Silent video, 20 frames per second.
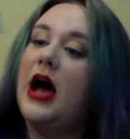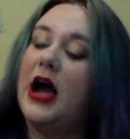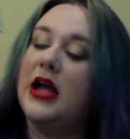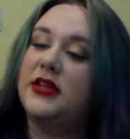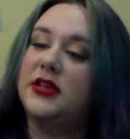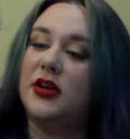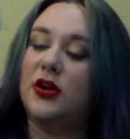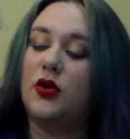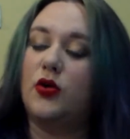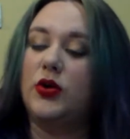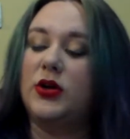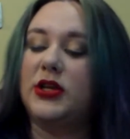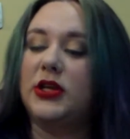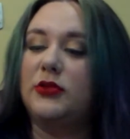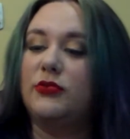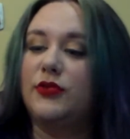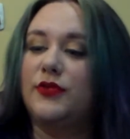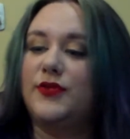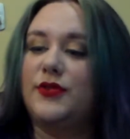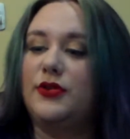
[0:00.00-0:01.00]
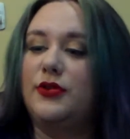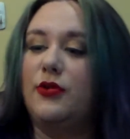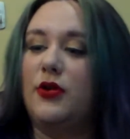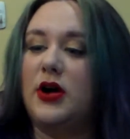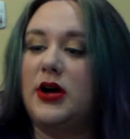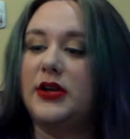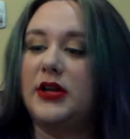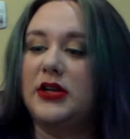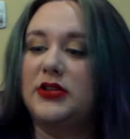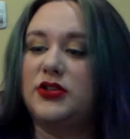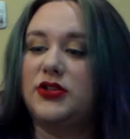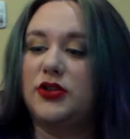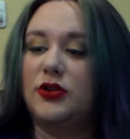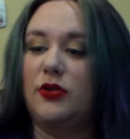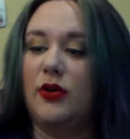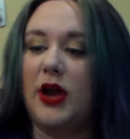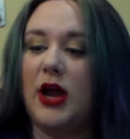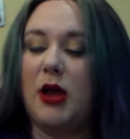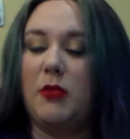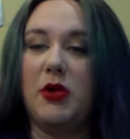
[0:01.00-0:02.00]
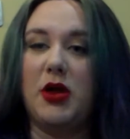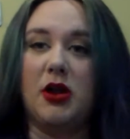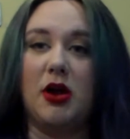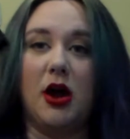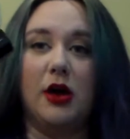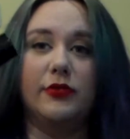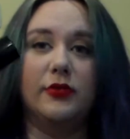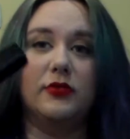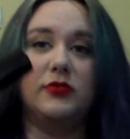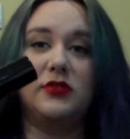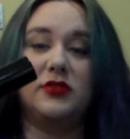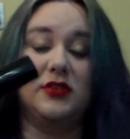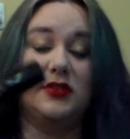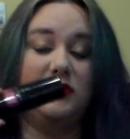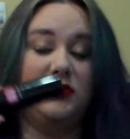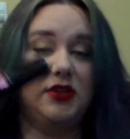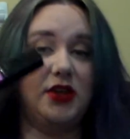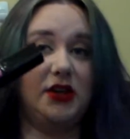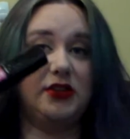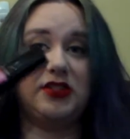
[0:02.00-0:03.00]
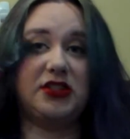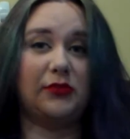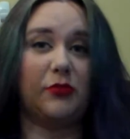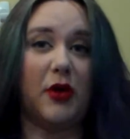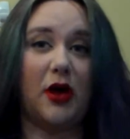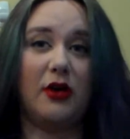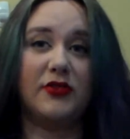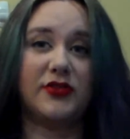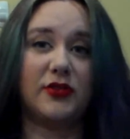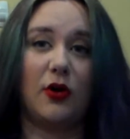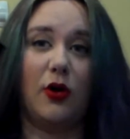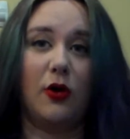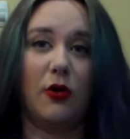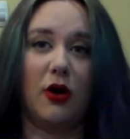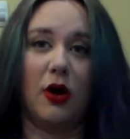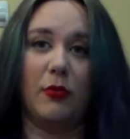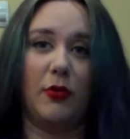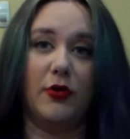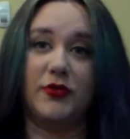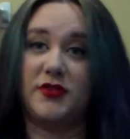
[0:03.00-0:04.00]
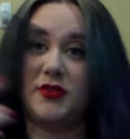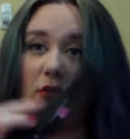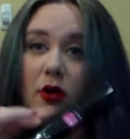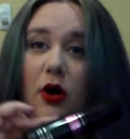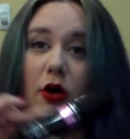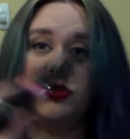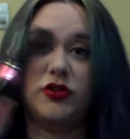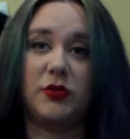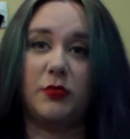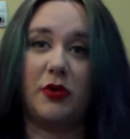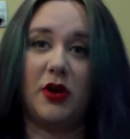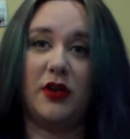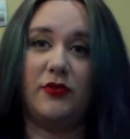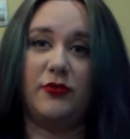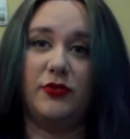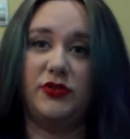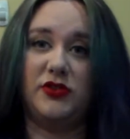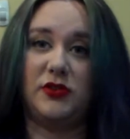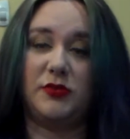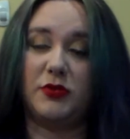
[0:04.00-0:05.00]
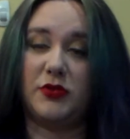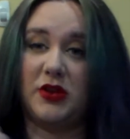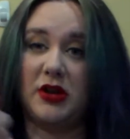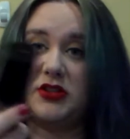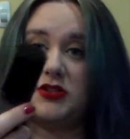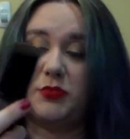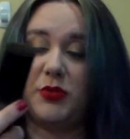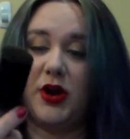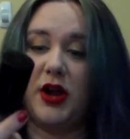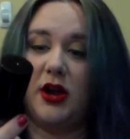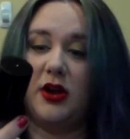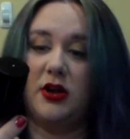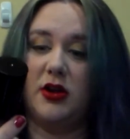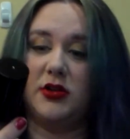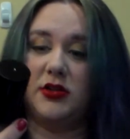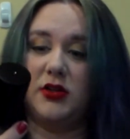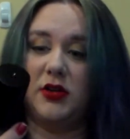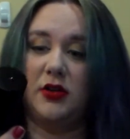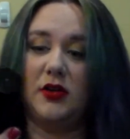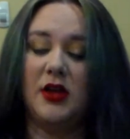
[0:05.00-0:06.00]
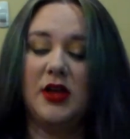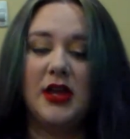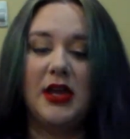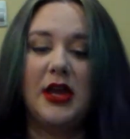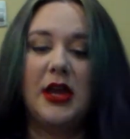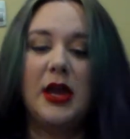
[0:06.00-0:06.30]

I did a quickie review on Instagram and other, it smells horrible, so hold your breath when you spray it on you